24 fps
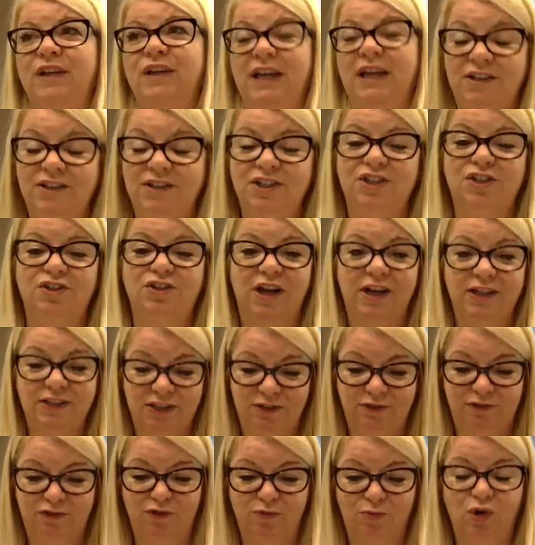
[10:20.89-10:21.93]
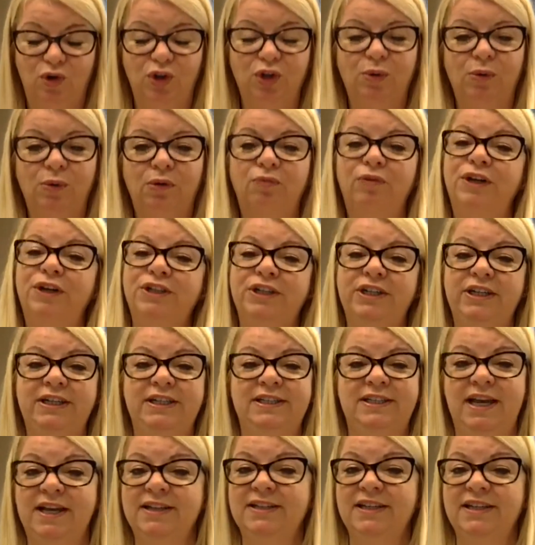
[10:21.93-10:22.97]
get distracted from what you originally
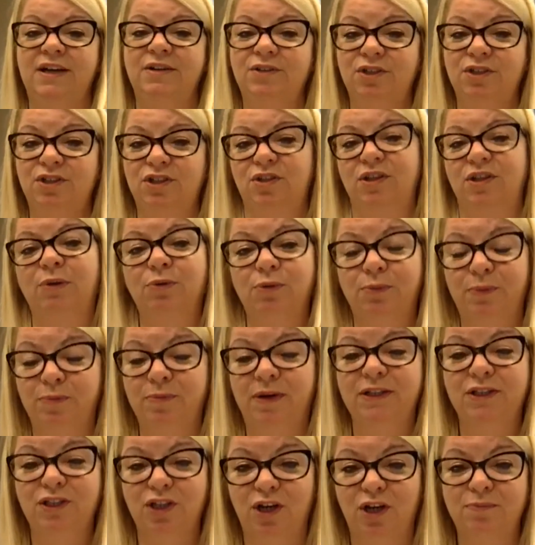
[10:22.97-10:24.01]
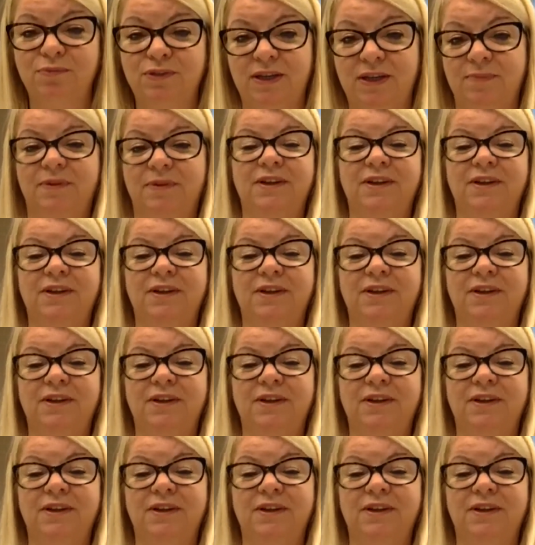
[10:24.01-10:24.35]
set out to do. That would be my top tip.